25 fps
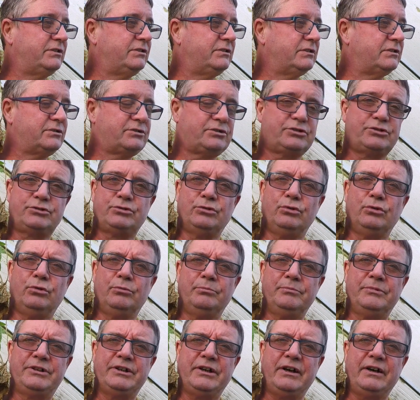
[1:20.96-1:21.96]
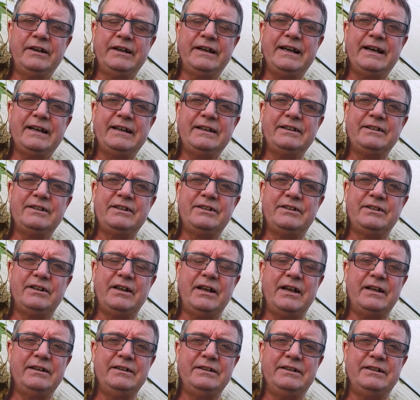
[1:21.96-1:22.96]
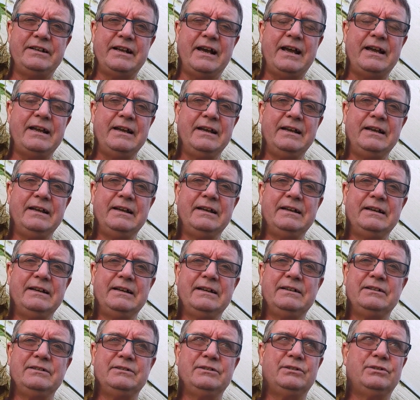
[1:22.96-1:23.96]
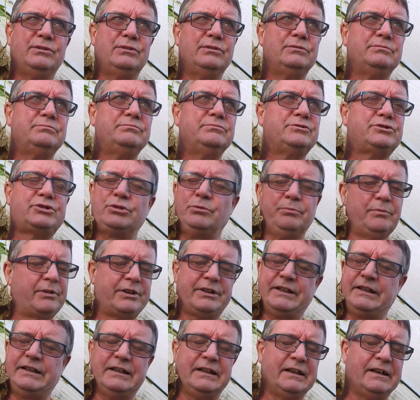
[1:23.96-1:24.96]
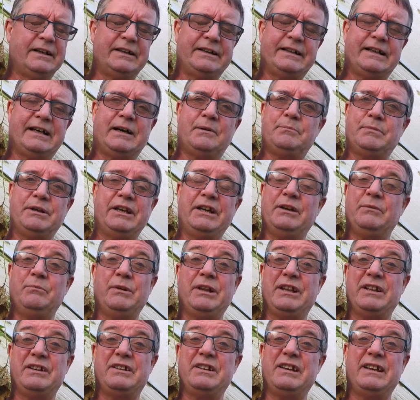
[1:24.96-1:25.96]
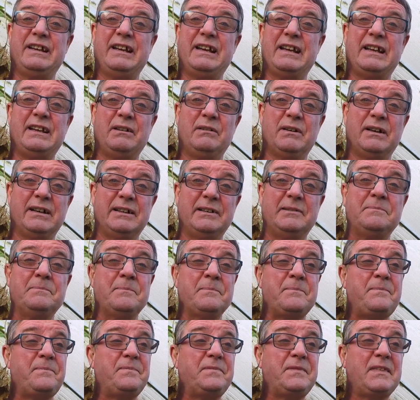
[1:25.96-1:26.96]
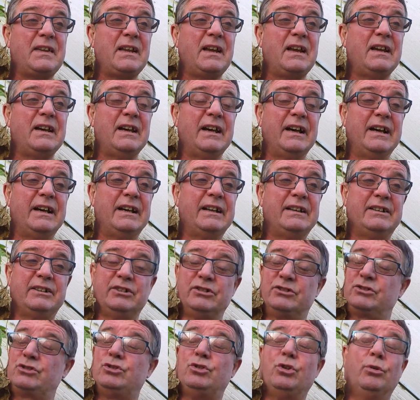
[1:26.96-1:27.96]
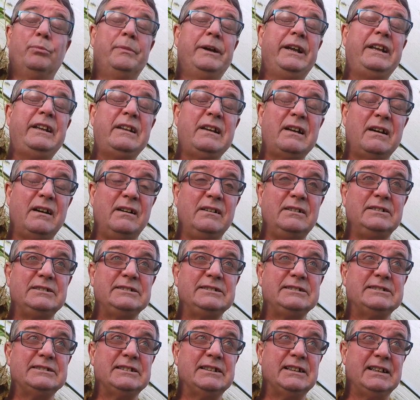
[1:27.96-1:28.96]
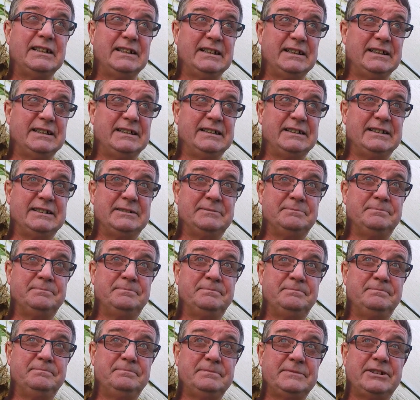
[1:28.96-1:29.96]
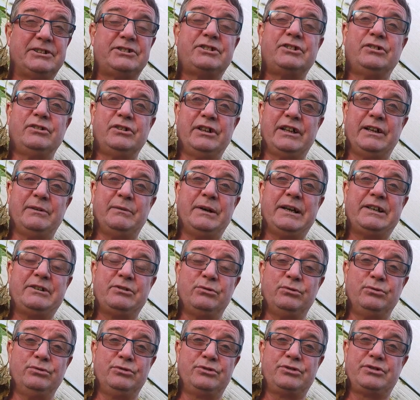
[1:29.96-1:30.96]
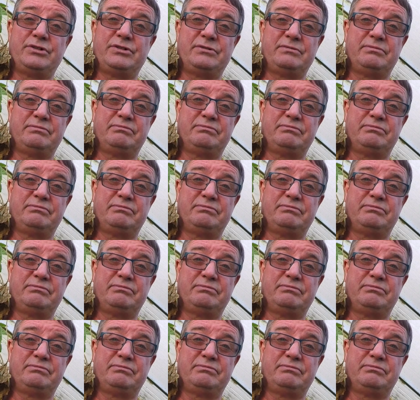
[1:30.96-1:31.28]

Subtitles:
Storm Diane or something like that, beginning with a D anyway. That's coming. It's not going to hit us